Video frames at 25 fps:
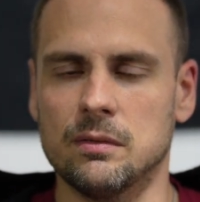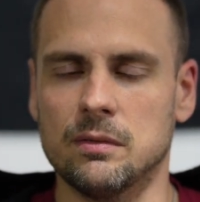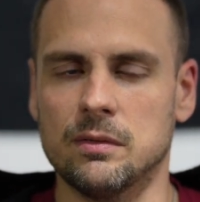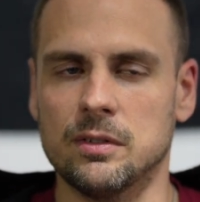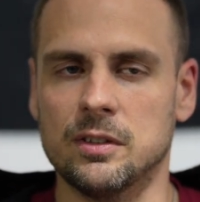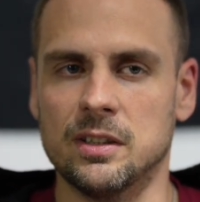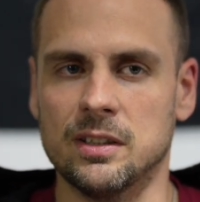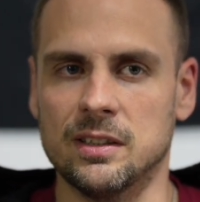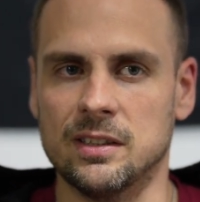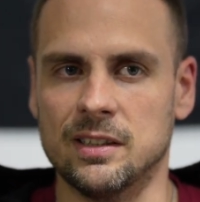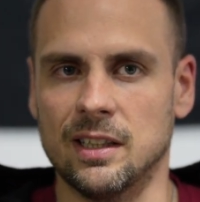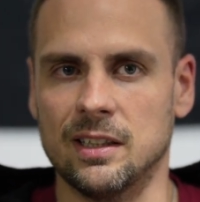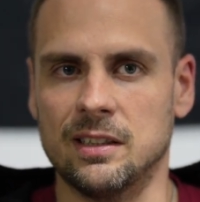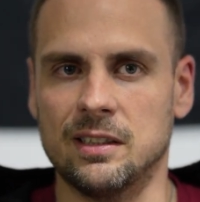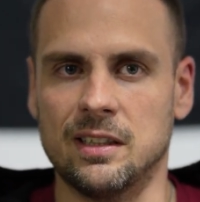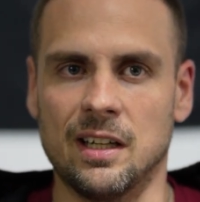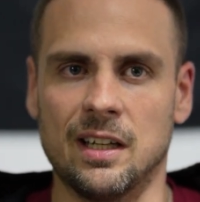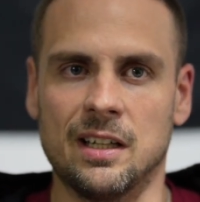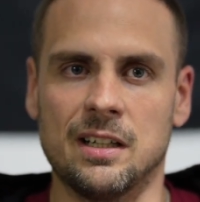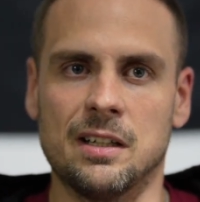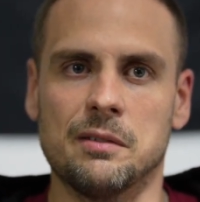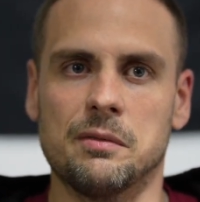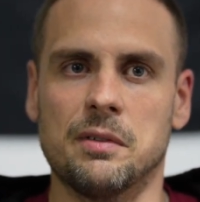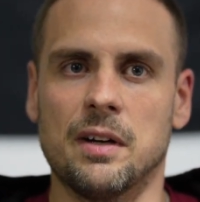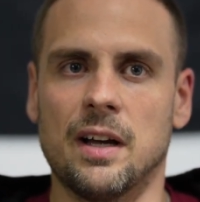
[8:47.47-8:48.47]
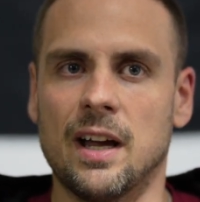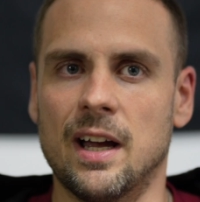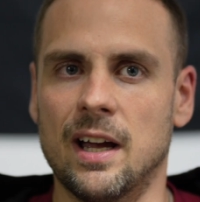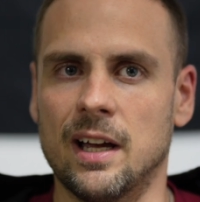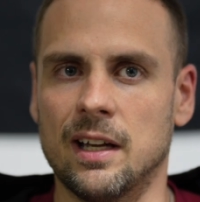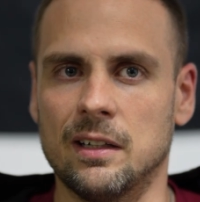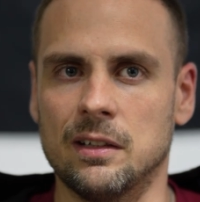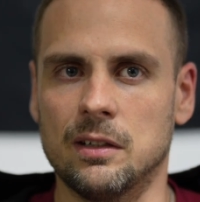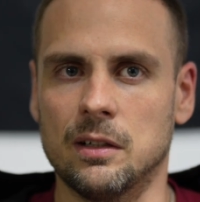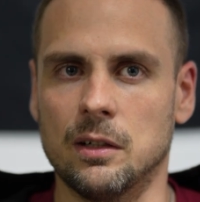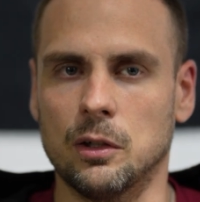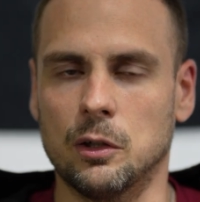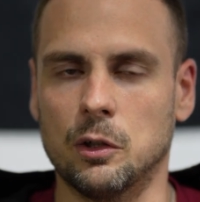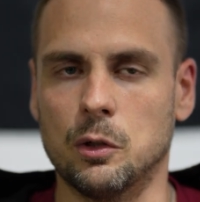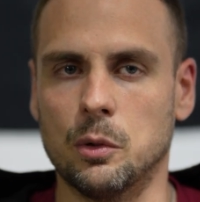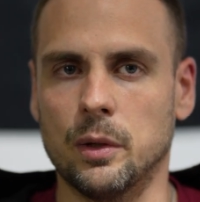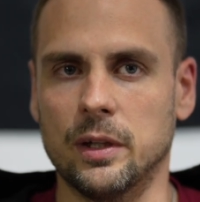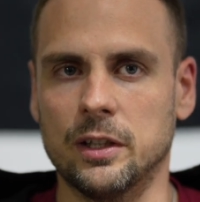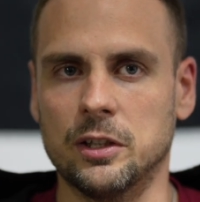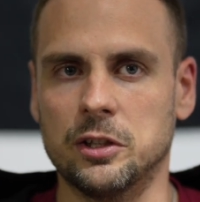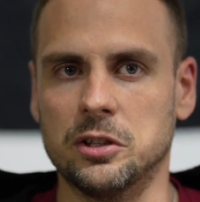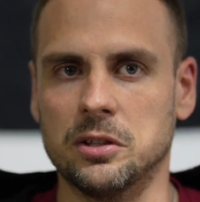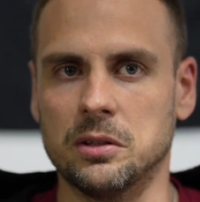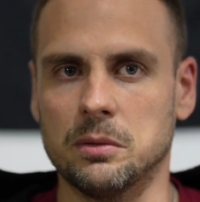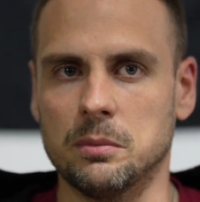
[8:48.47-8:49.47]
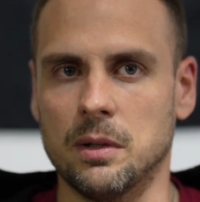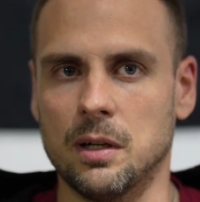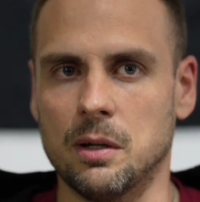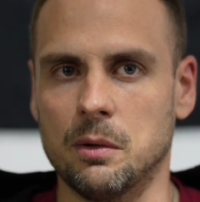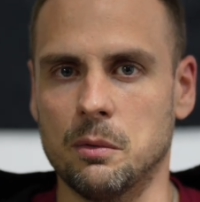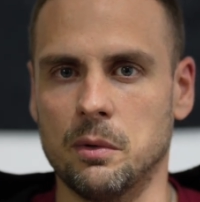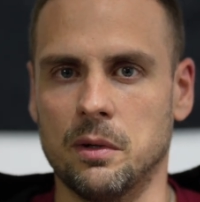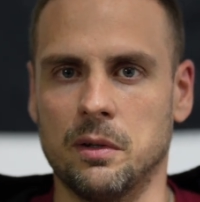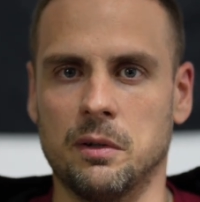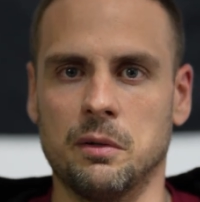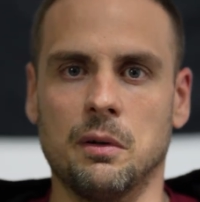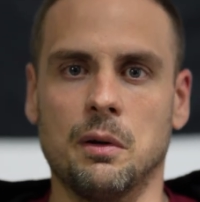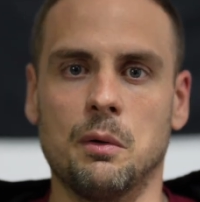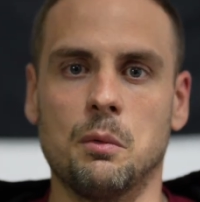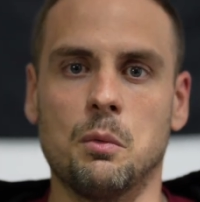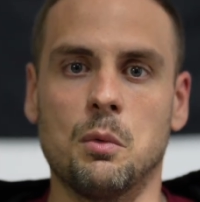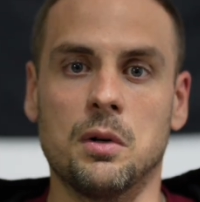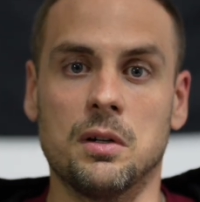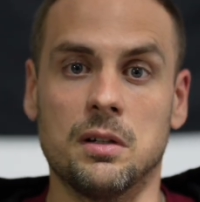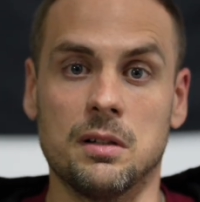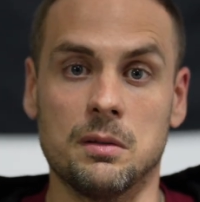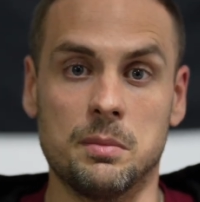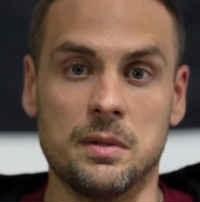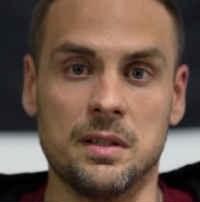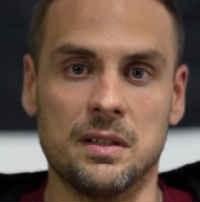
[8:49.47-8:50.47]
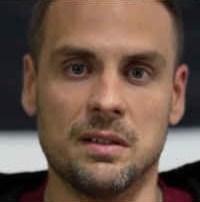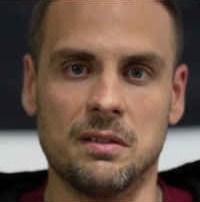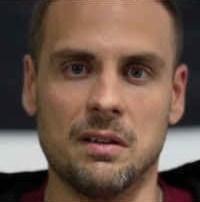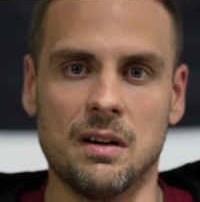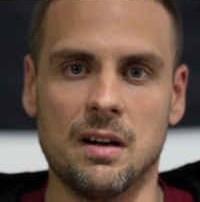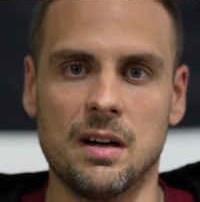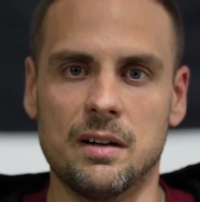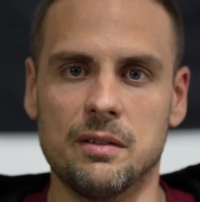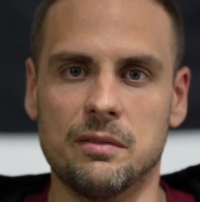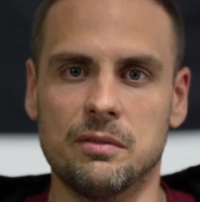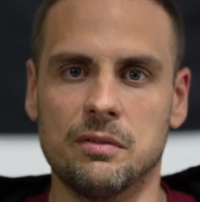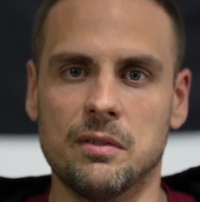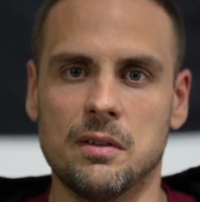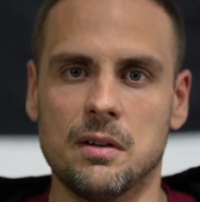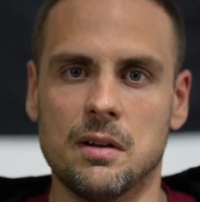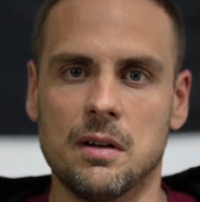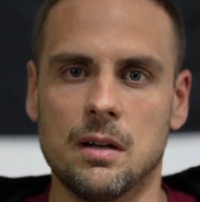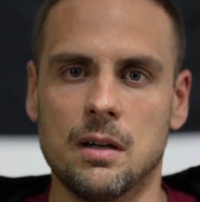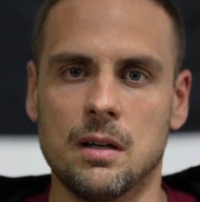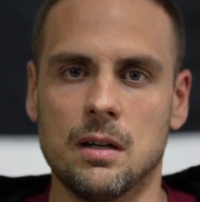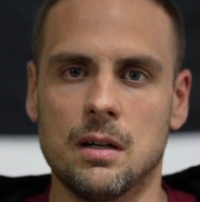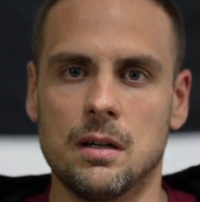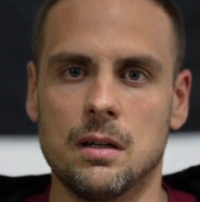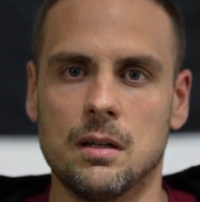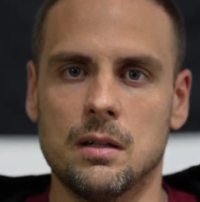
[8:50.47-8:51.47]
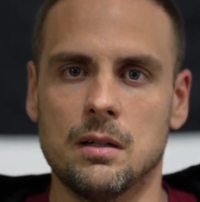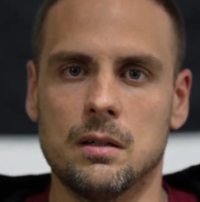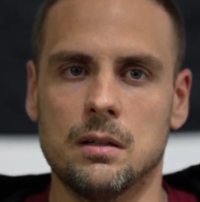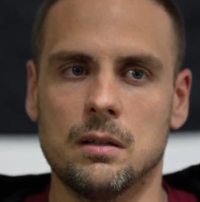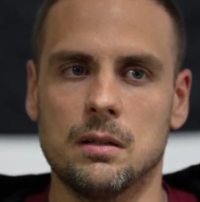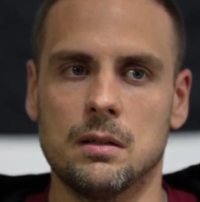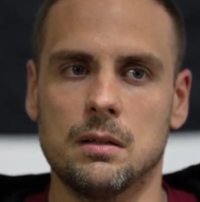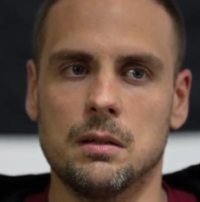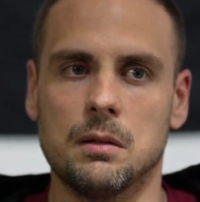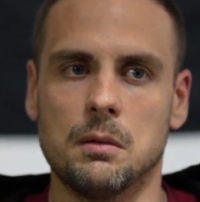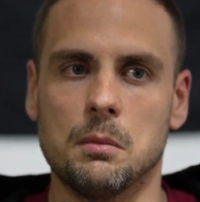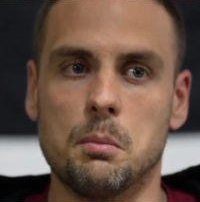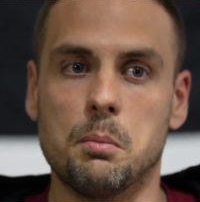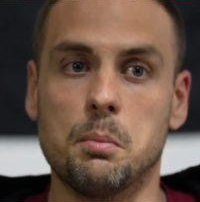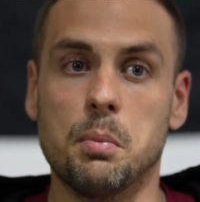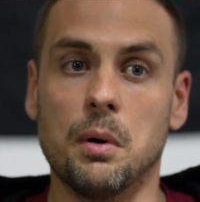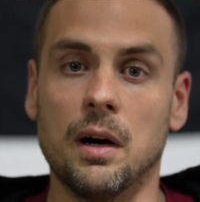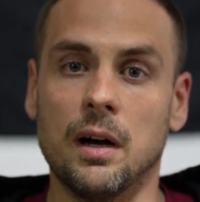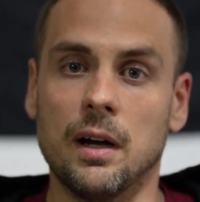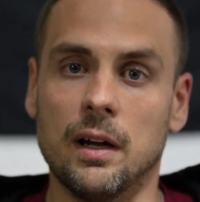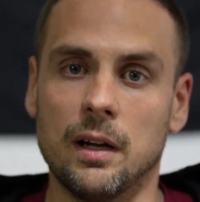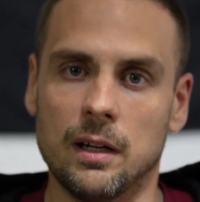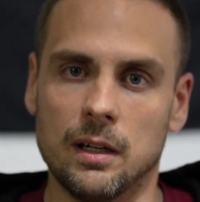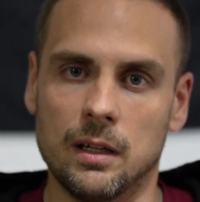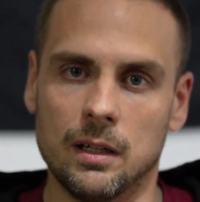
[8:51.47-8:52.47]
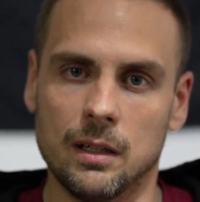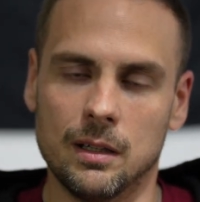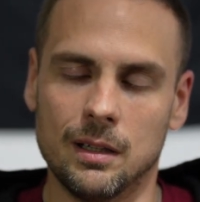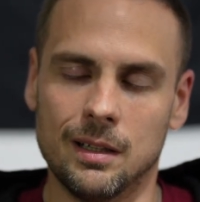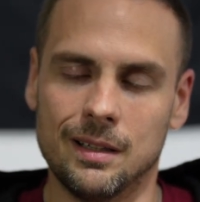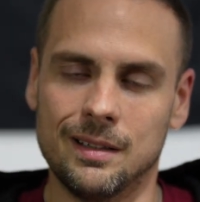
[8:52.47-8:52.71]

Since that day, I never had a question about whether I wanted to be alive. But